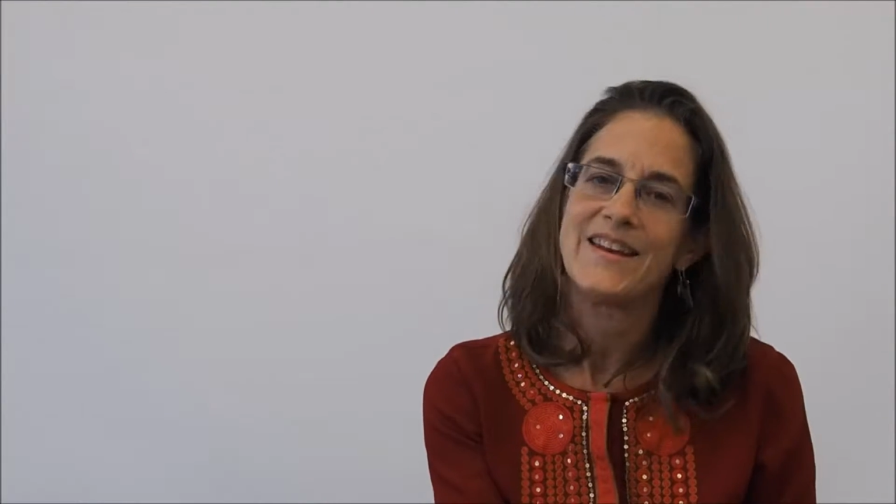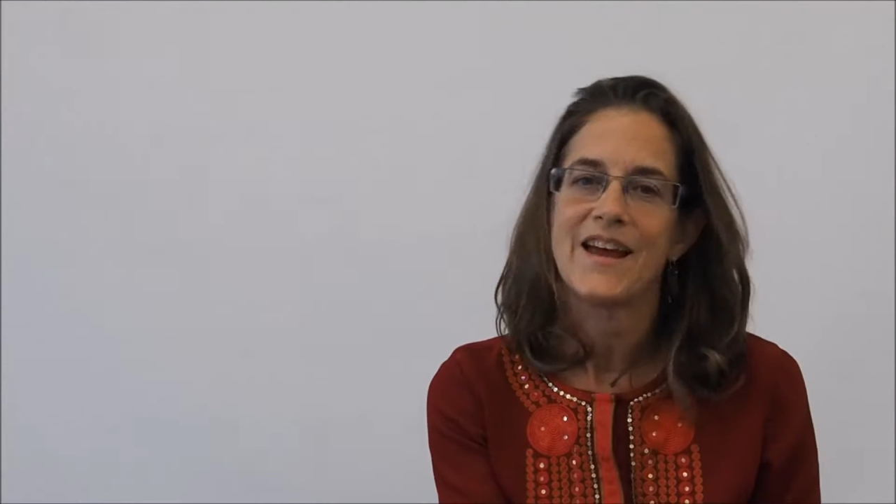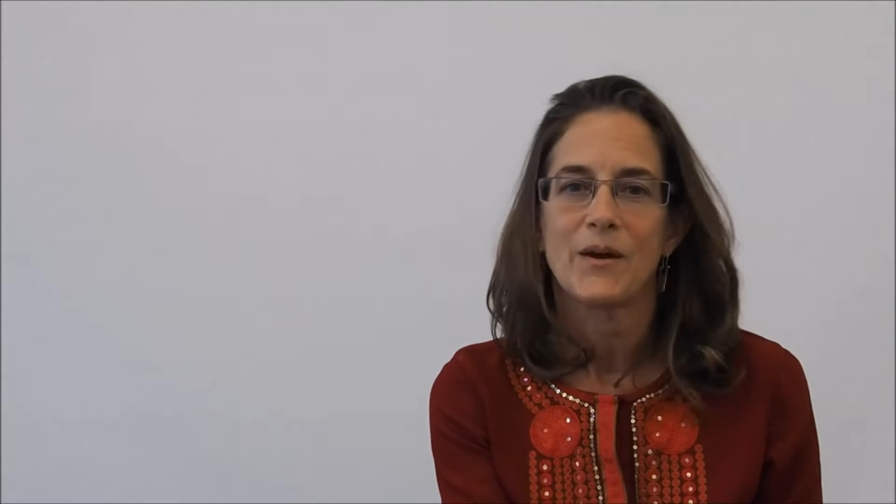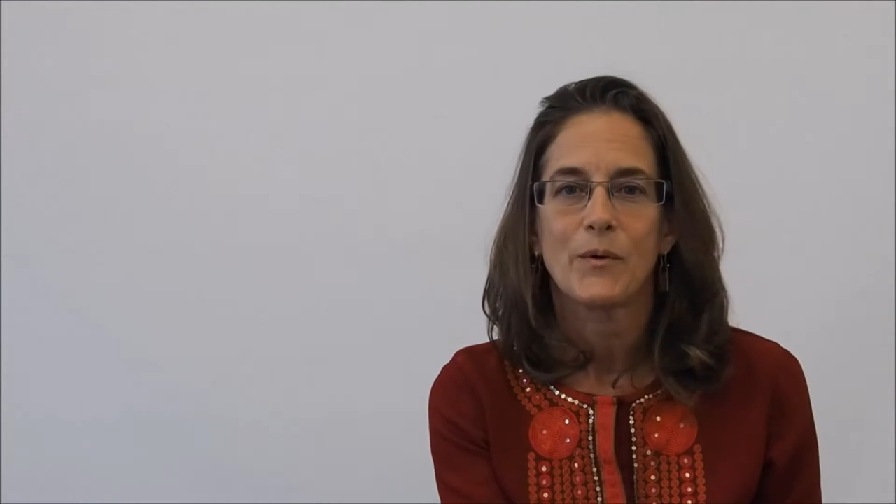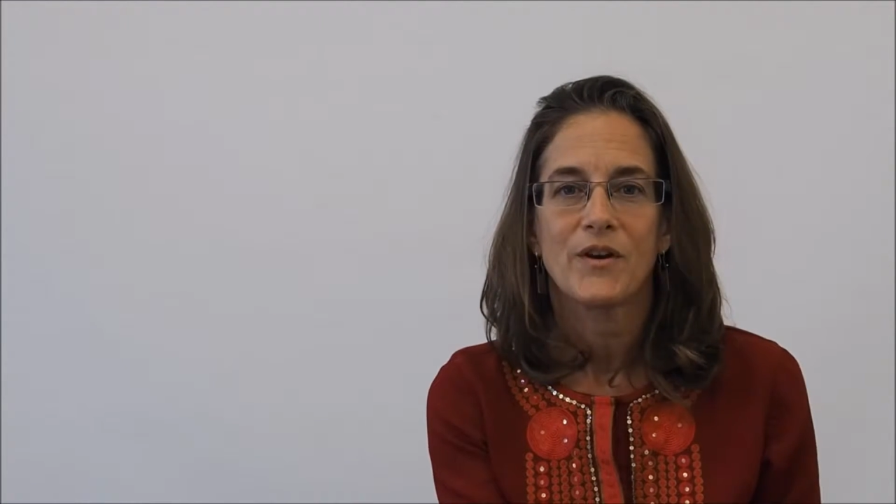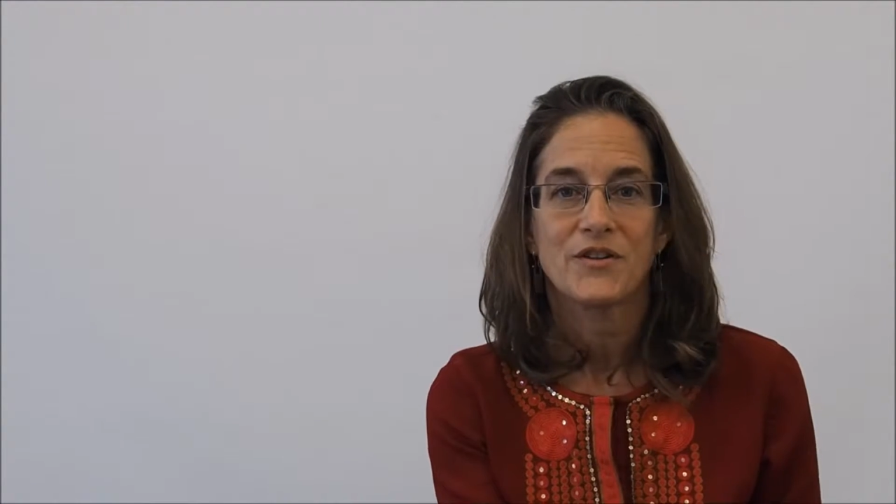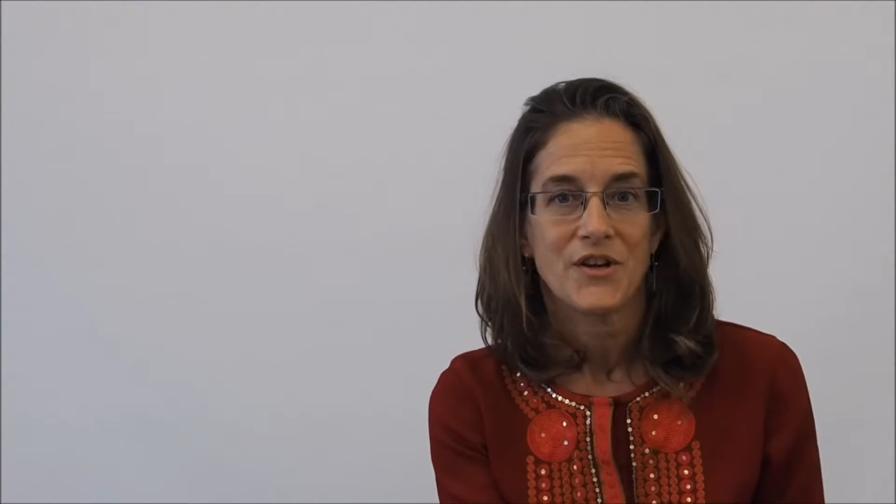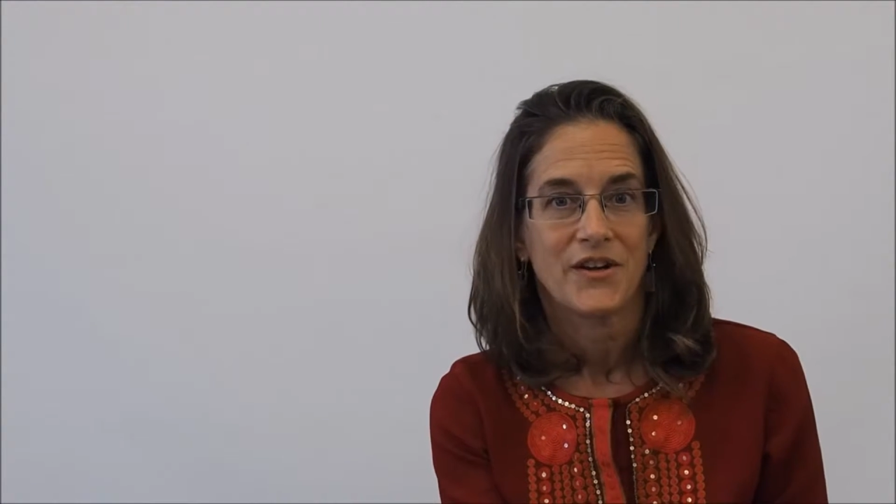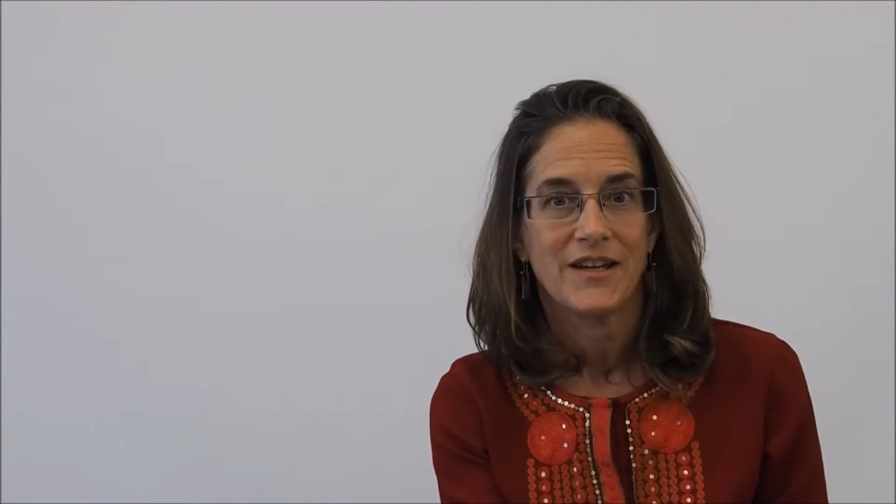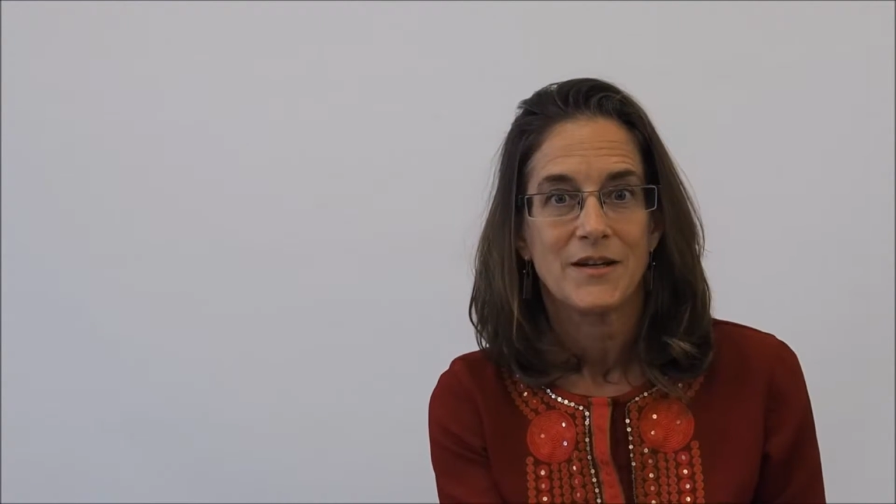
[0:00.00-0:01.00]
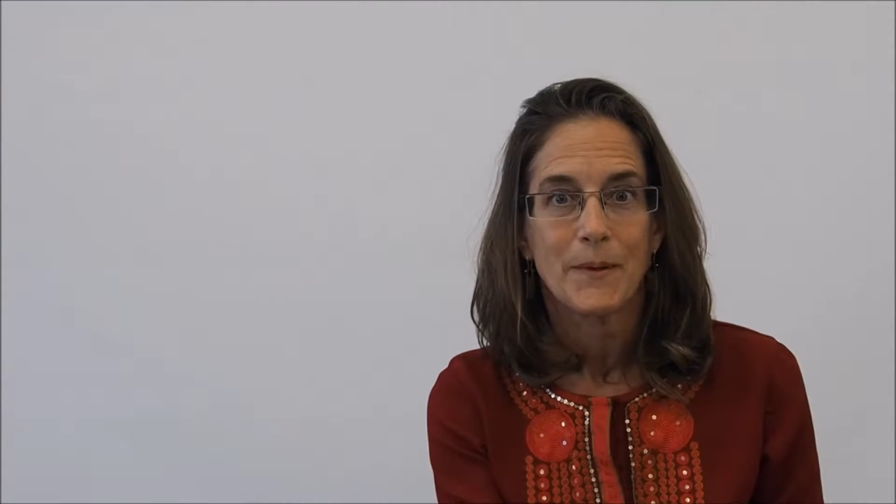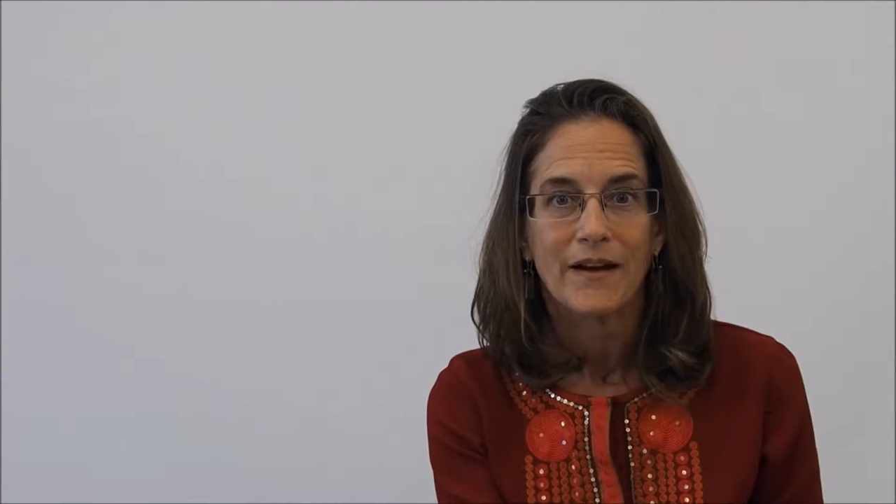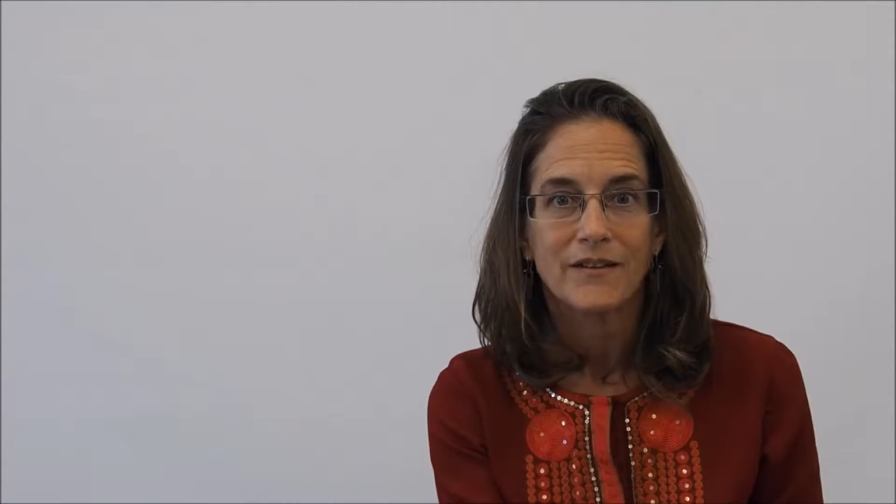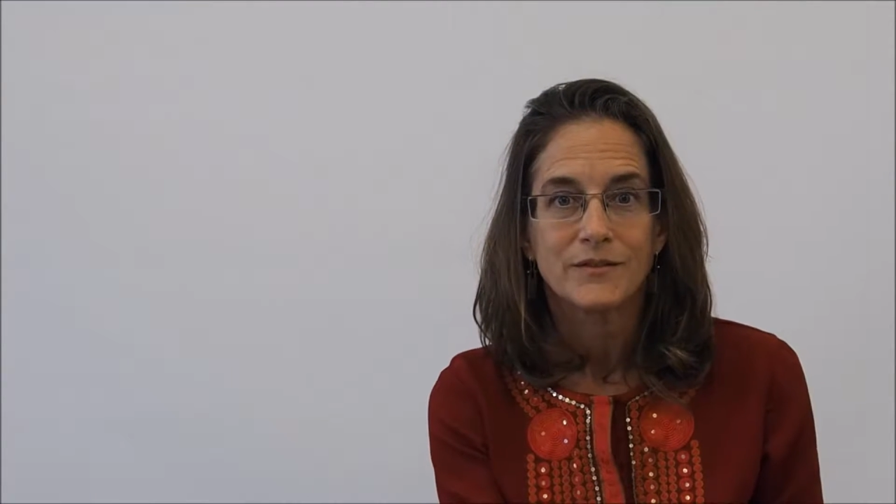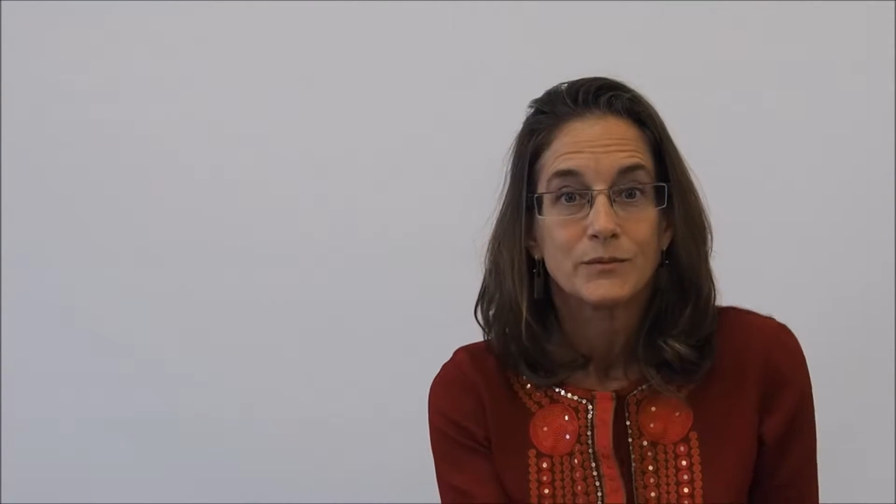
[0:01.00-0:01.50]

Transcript: now we are talking about